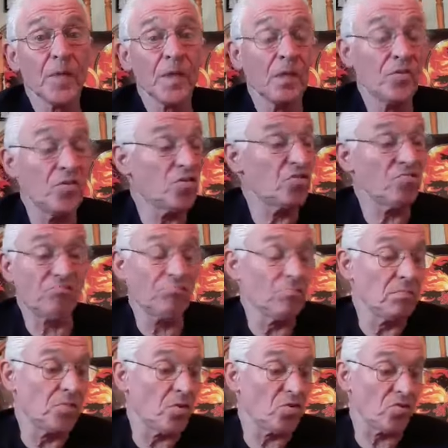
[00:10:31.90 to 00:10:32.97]
Just
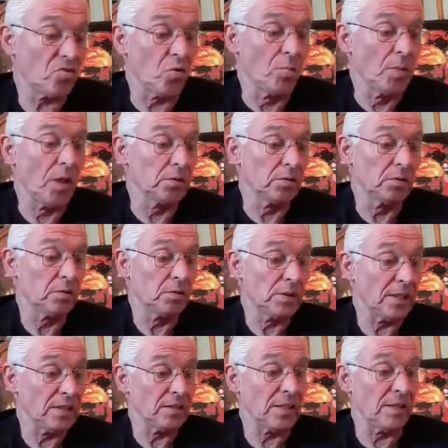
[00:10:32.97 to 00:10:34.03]
come on.
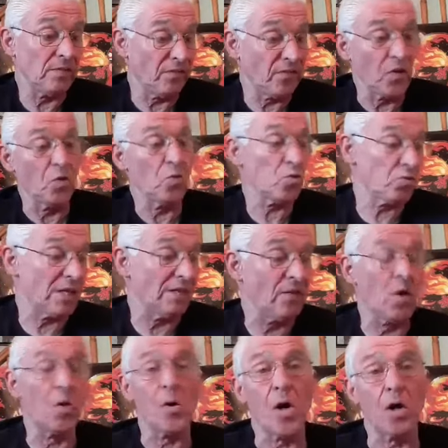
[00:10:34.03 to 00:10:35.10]
I refuse to have
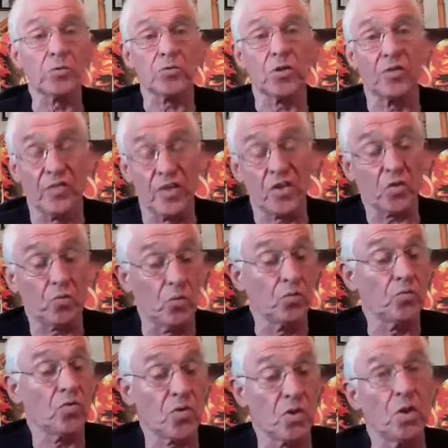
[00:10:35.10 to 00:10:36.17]
all hot on this one,
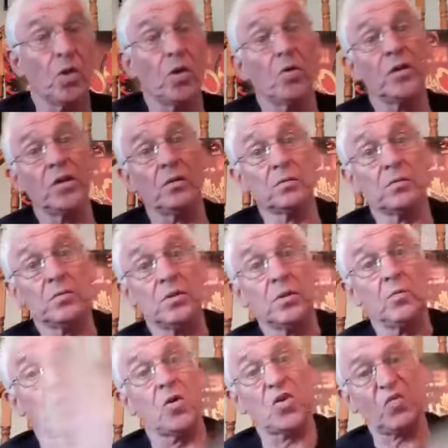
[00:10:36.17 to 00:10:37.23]
so you'll
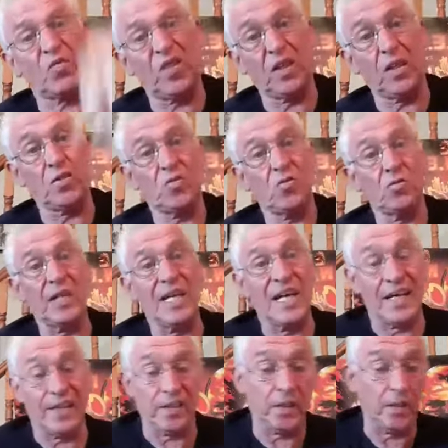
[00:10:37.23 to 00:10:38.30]
watch figures go
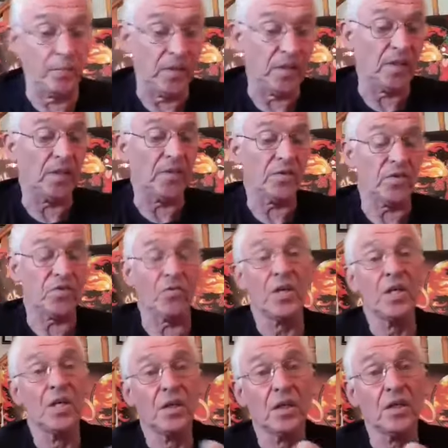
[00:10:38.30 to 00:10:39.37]
down in a minute
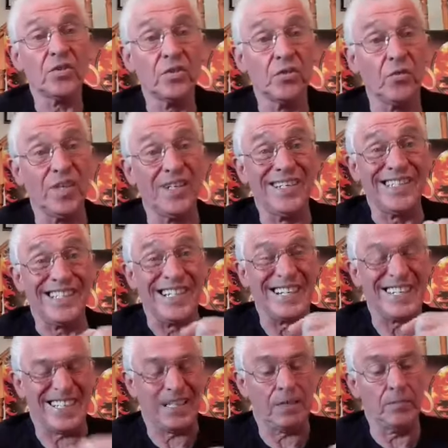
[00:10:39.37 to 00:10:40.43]
as they realise
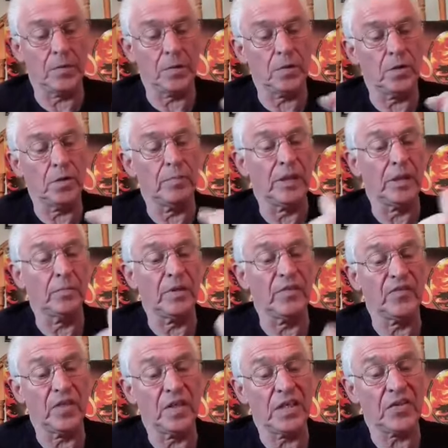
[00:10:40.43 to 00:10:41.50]
I'm not going to melt my
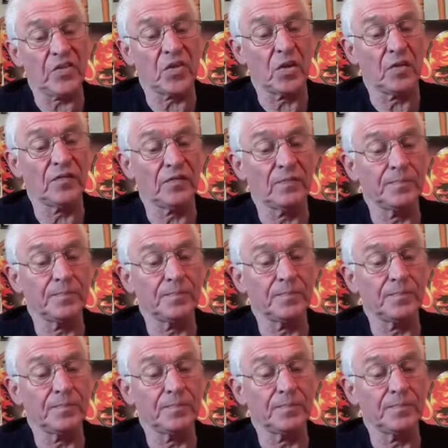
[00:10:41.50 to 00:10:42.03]
face off.